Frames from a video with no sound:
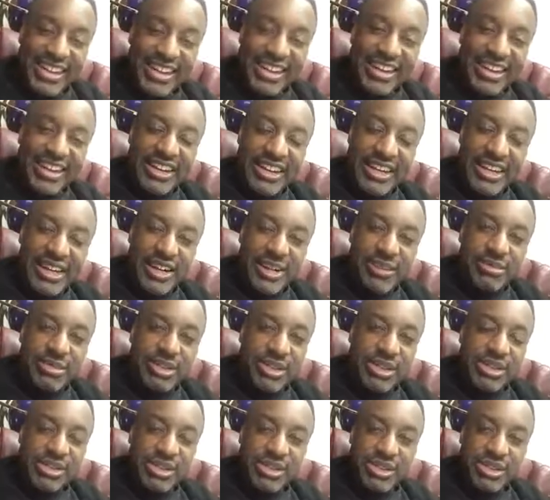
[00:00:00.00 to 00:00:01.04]
And
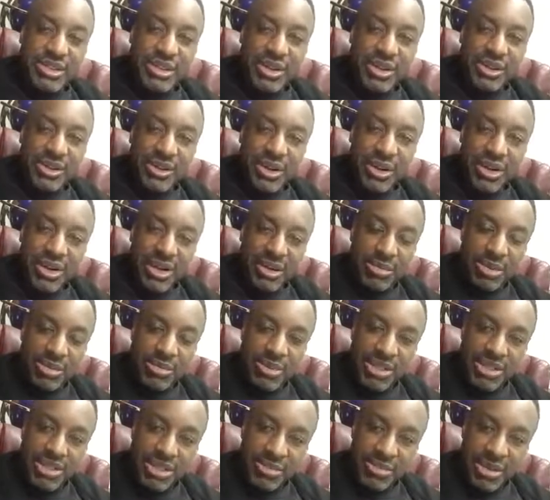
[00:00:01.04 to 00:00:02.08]
so, a couple of
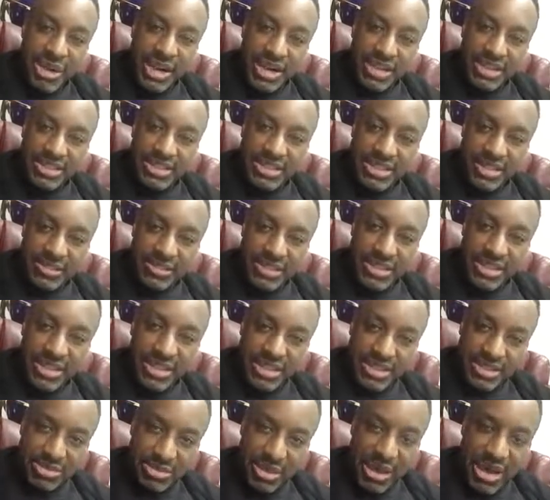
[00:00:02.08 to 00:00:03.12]
weeks go by and stuff, and
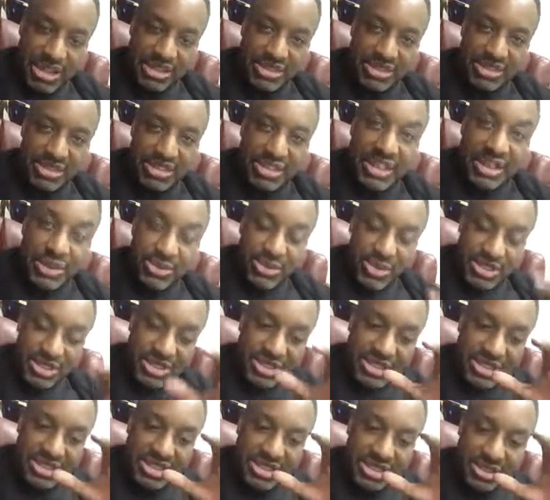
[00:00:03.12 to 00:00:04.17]
this box of liquid,
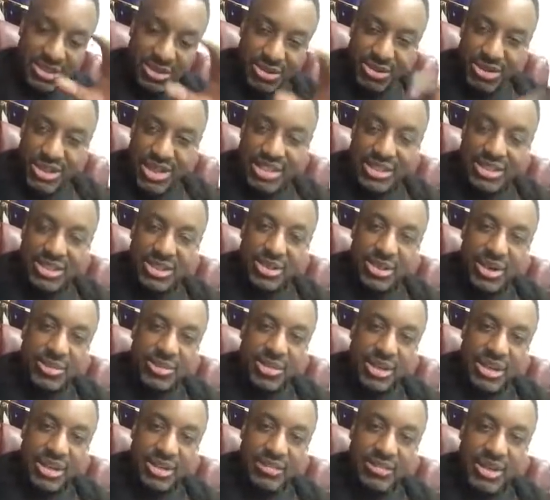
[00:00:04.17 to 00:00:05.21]
these little drinks show
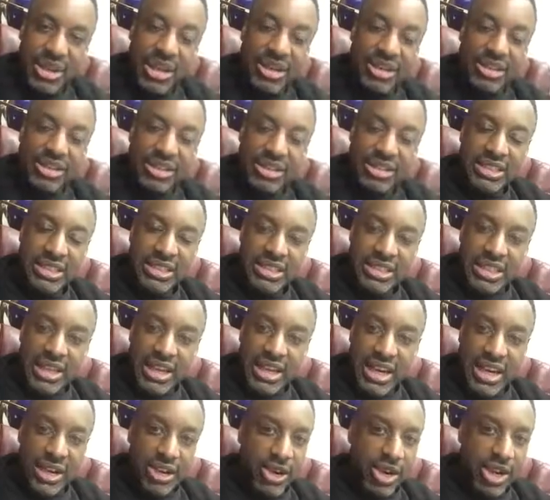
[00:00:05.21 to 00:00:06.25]
up in the mail.
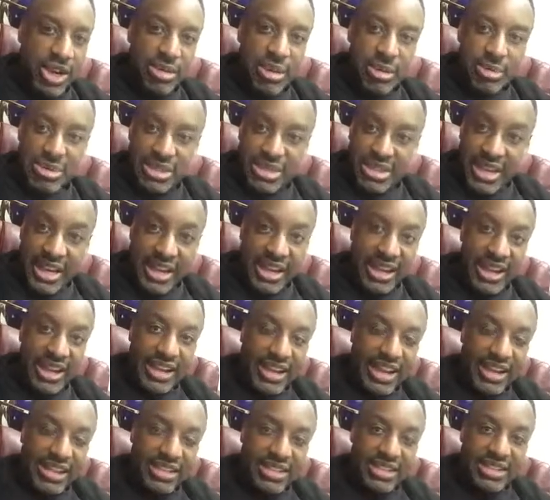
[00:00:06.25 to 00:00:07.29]
And I call him up and say, hey, I
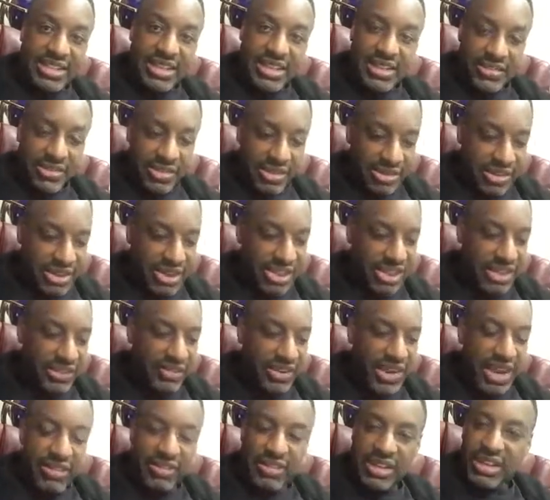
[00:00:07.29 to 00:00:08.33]
got this stuff. It didn't
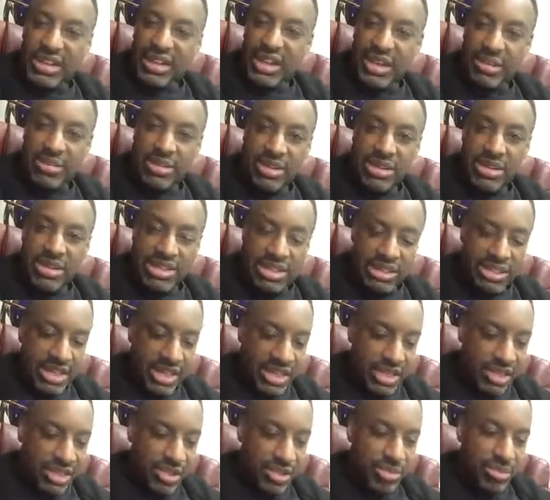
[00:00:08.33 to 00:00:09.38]
even have a label. It just
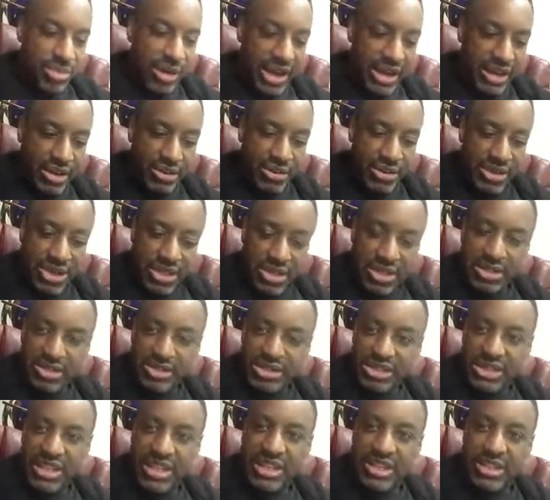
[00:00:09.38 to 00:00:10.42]
had a little bottle with a little
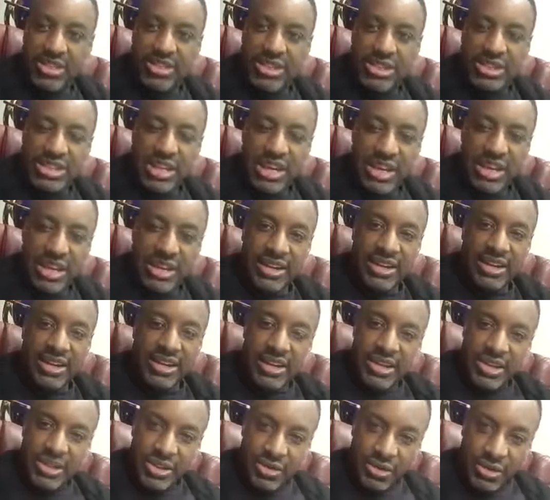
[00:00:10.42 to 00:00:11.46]
sticky on the side
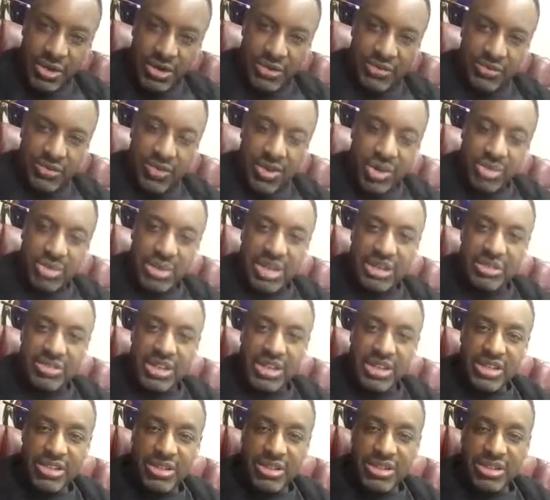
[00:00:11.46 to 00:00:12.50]
with a formula
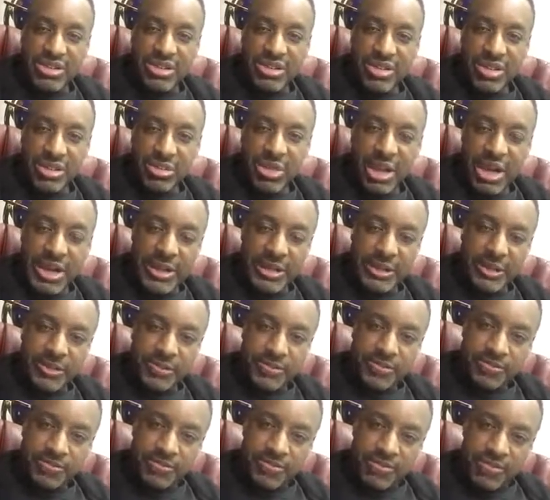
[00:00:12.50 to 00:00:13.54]
written on the
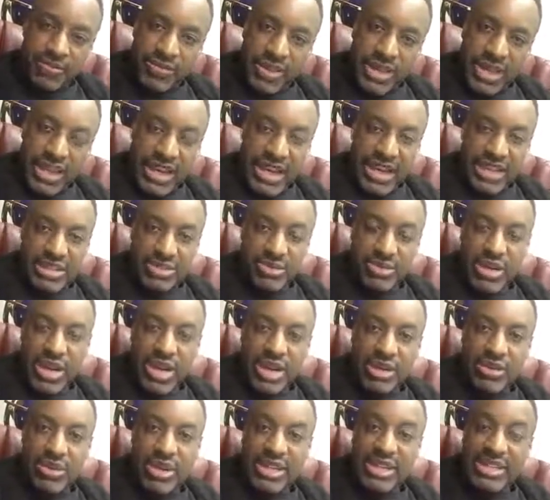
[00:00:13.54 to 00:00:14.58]
bottle. And I asked him, well,
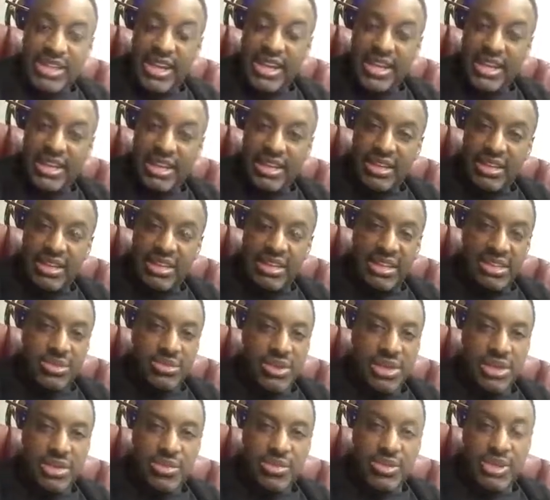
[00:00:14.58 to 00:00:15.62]
how do I take it? He says,
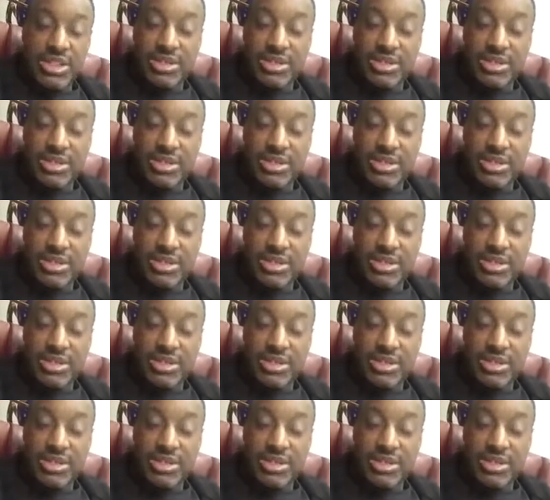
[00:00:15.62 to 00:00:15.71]
well,